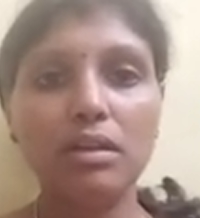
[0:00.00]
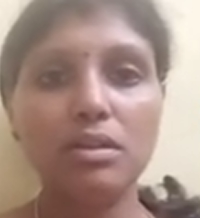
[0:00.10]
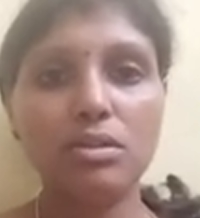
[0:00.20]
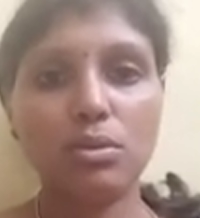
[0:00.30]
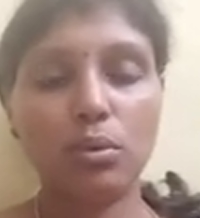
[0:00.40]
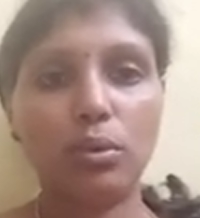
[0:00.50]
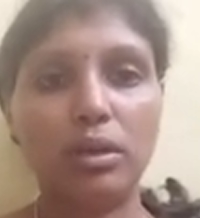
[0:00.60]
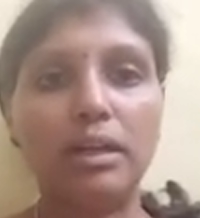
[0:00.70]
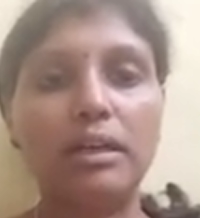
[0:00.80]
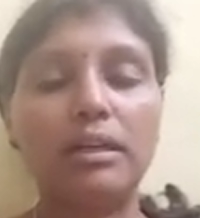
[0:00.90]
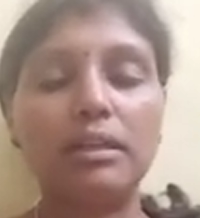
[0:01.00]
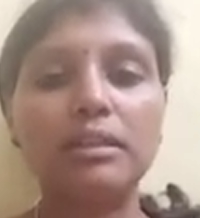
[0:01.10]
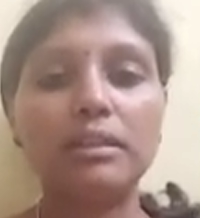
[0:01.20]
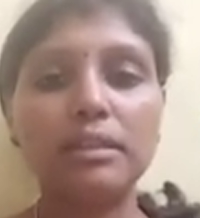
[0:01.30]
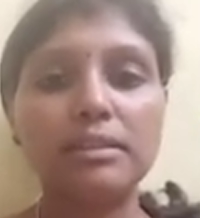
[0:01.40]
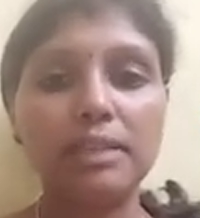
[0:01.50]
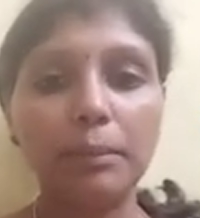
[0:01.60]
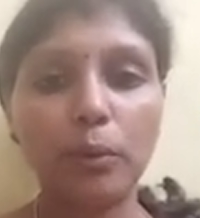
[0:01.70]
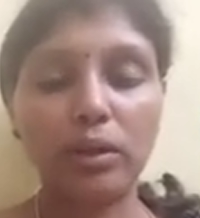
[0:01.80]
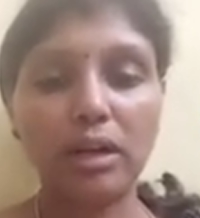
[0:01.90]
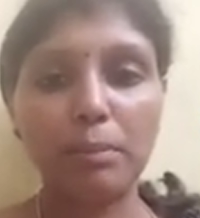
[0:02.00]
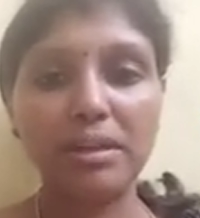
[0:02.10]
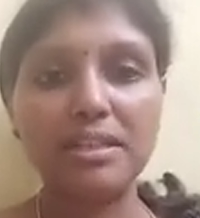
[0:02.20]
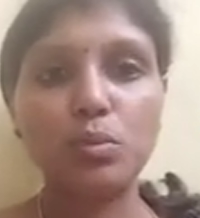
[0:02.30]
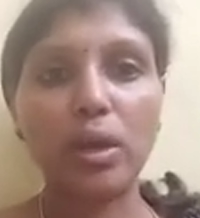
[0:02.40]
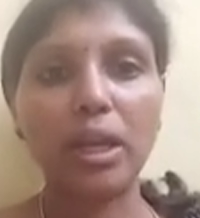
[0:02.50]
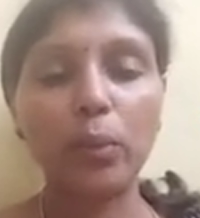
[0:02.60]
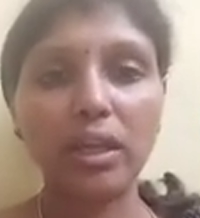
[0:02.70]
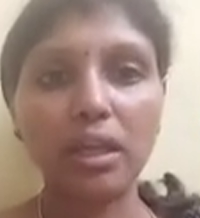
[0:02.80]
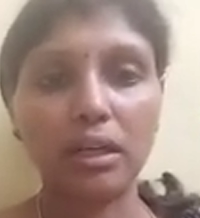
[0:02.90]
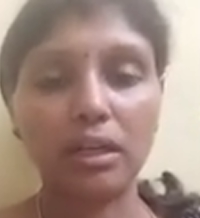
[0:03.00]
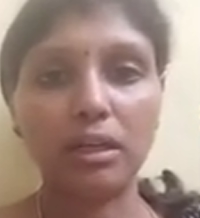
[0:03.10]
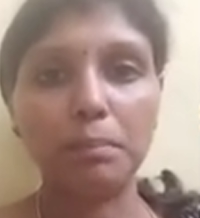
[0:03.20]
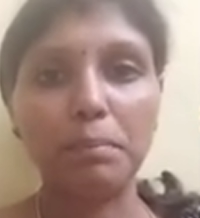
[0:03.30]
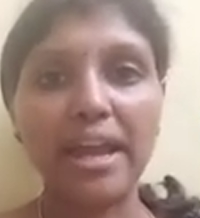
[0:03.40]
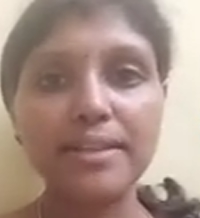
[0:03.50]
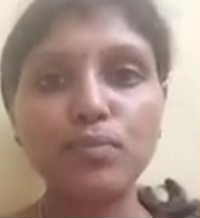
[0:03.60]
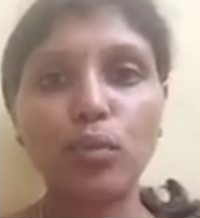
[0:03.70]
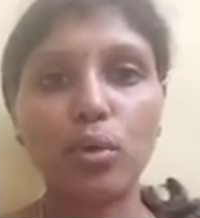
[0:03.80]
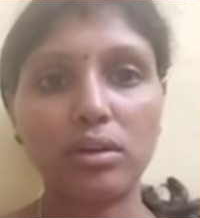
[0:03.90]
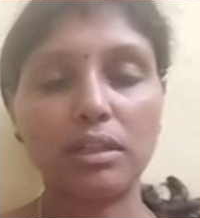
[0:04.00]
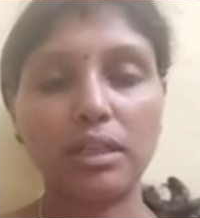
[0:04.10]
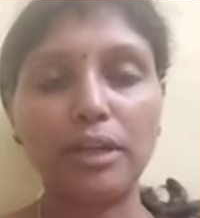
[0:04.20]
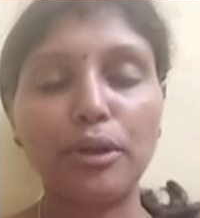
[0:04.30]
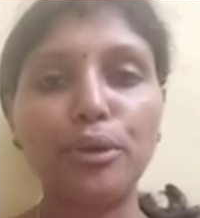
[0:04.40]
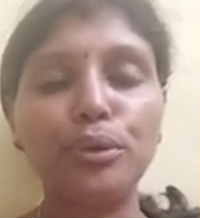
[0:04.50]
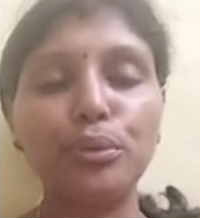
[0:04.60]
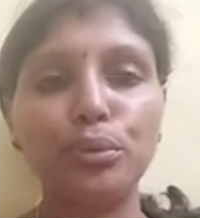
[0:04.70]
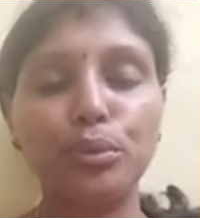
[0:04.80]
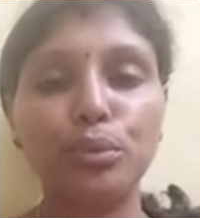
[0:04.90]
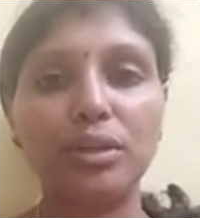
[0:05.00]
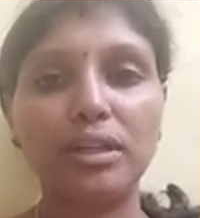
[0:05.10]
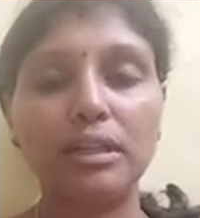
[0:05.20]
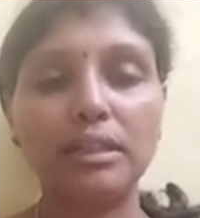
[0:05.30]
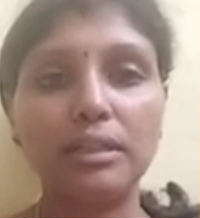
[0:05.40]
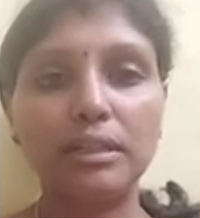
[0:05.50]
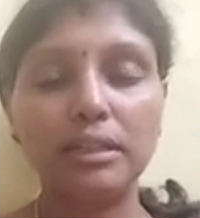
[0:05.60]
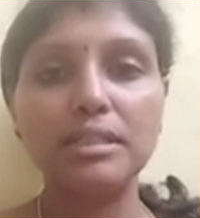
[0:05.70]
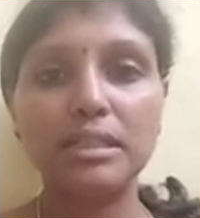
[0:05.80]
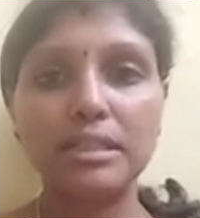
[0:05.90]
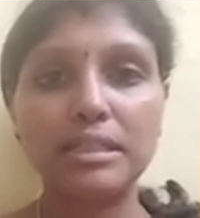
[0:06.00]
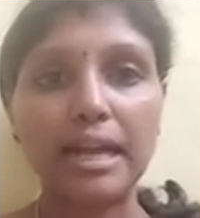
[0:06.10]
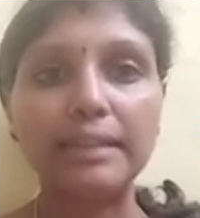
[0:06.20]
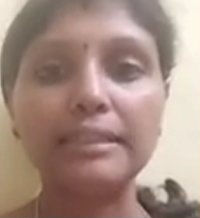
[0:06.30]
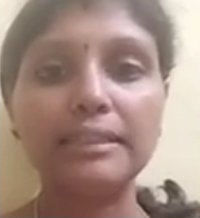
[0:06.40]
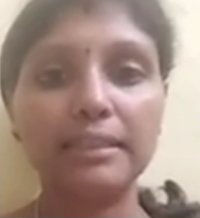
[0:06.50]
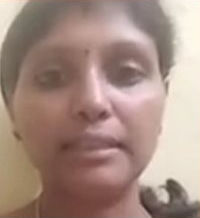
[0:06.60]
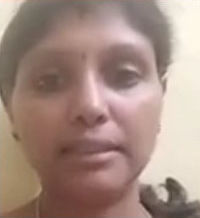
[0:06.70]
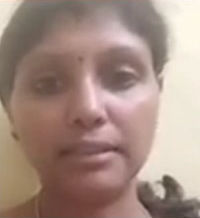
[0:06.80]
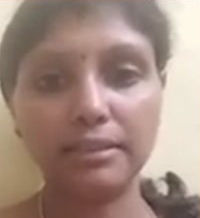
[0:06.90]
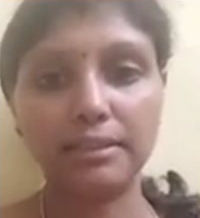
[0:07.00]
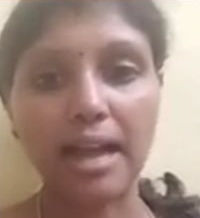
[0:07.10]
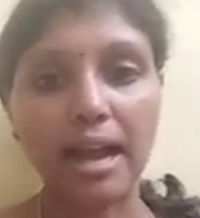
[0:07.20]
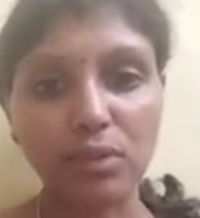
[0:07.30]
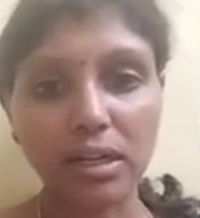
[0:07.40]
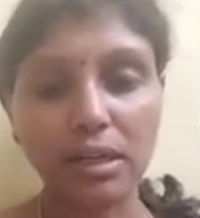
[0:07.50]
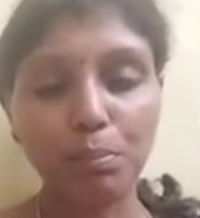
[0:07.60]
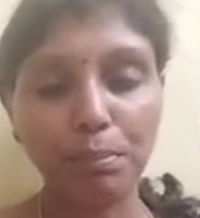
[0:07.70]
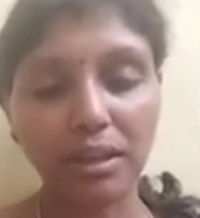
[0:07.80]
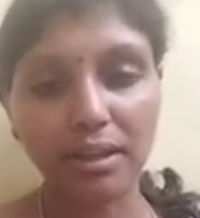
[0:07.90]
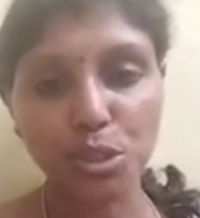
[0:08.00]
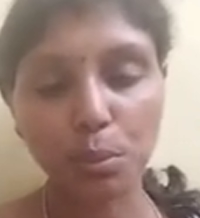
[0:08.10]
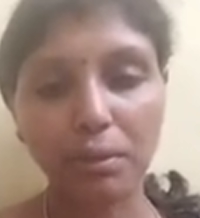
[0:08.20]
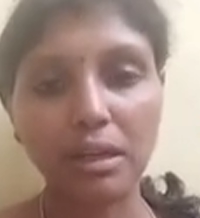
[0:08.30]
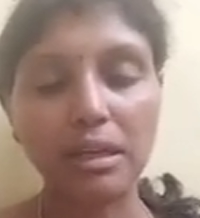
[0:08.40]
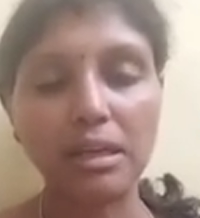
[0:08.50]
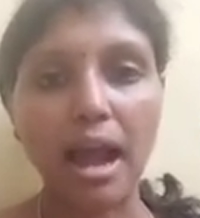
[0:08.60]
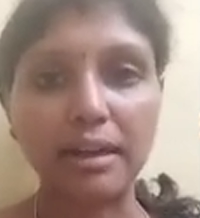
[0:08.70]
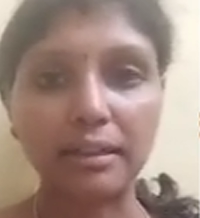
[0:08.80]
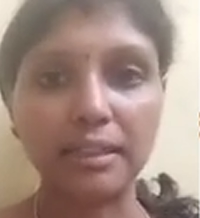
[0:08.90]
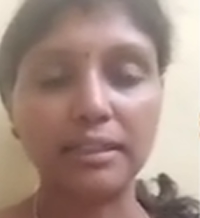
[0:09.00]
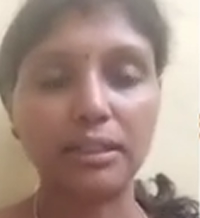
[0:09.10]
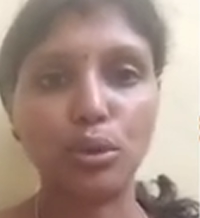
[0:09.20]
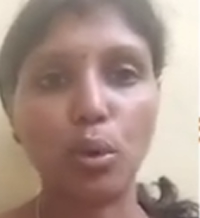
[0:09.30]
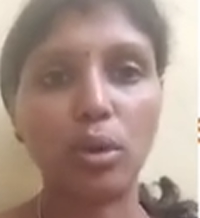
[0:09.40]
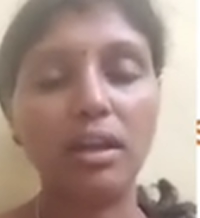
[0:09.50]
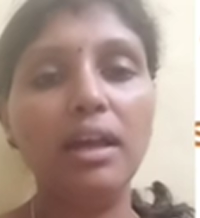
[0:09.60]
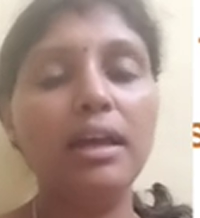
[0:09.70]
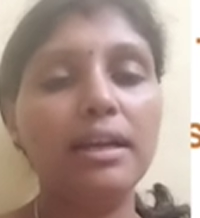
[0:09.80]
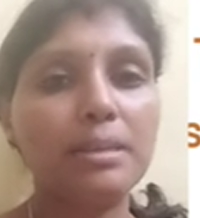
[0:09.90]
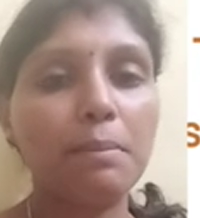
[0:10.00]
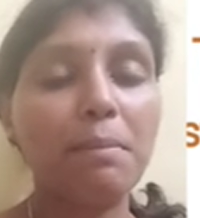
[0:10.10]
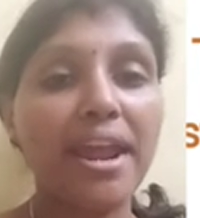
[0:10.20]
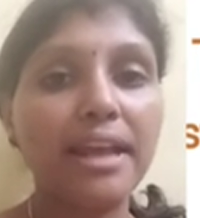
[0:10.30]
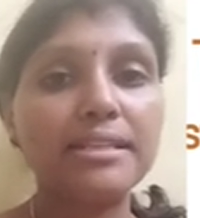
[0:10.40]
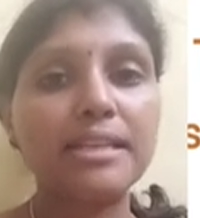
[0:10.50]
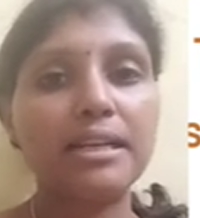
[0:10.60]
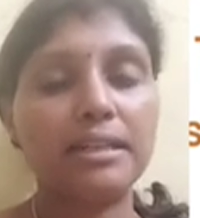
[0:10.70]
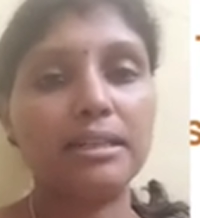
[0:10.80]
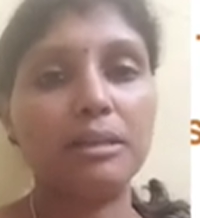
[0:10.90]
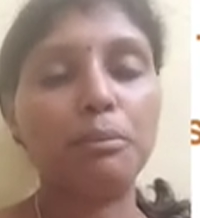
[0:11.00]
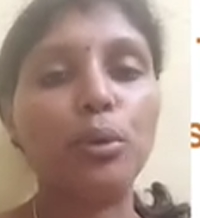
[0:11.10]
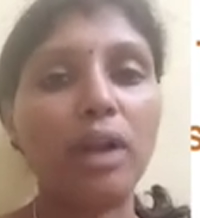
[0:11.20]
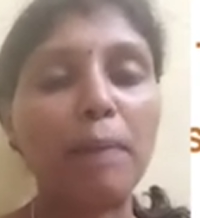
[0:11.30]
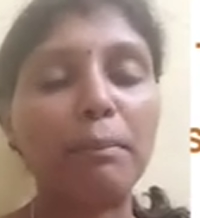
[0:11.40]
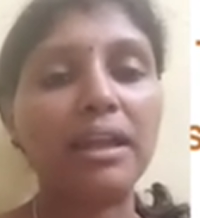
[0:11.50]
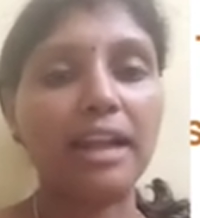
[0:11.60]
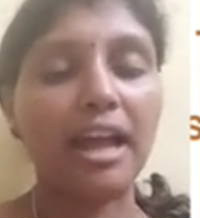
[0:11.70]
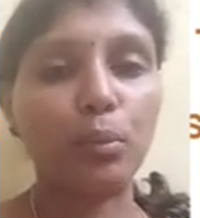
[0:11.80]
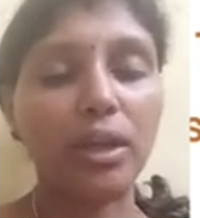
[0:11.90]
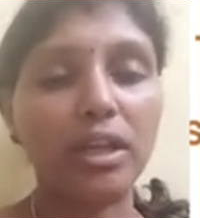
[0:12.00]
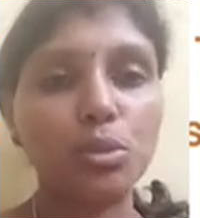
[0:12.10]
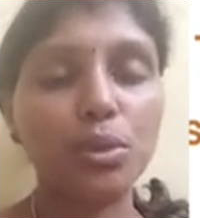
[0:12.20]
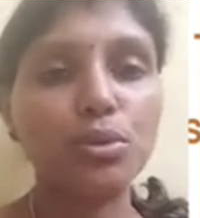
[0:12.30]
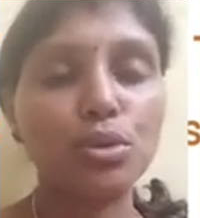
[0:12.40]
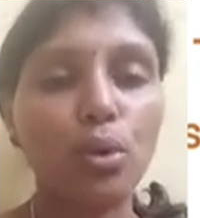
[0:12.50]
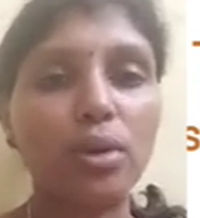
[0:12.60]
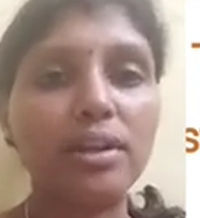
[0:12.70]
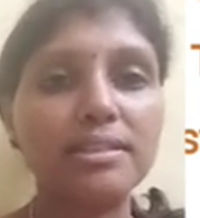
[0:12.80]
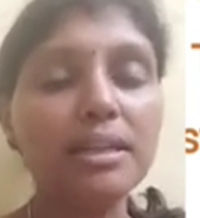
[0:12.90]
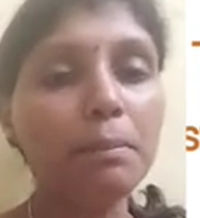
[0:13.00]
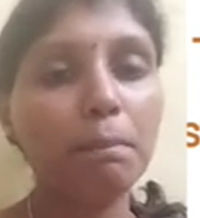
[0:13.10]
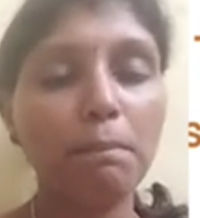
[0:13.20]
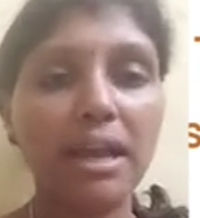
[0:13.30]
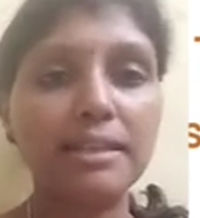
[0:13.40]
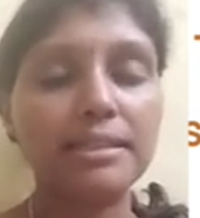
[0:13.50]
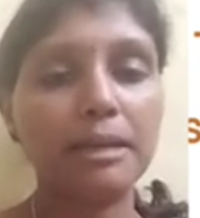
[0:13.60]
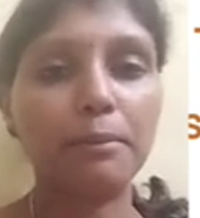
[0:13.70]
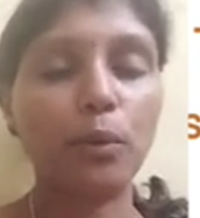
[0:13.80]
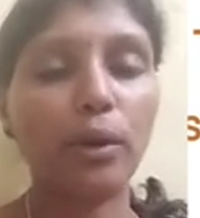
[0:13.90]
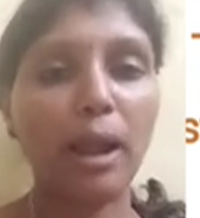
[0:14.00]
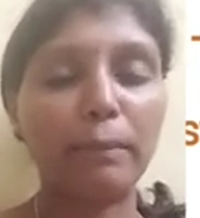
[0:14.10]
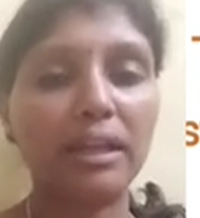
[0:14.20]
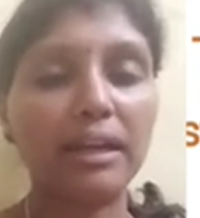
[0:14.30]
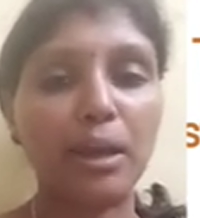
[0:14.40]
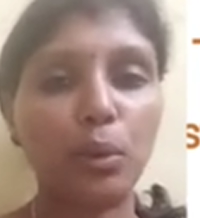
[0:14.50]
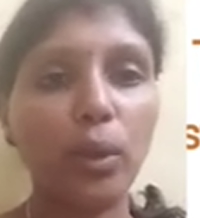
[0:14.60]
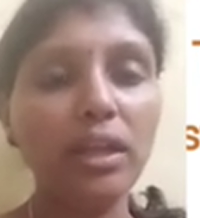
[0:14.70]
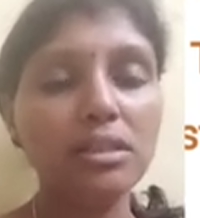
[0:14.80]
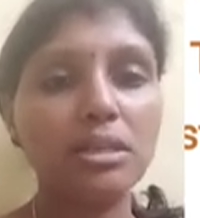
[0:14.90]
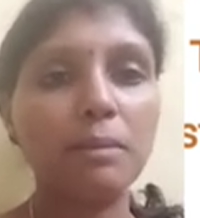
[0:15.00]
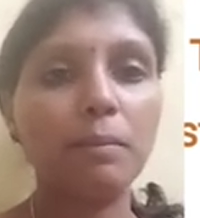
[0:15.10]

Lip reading: So C programming is very base for in order to study Java, PHP, .NET and all. It's a basic programming language. We used to call it as a basic programming language.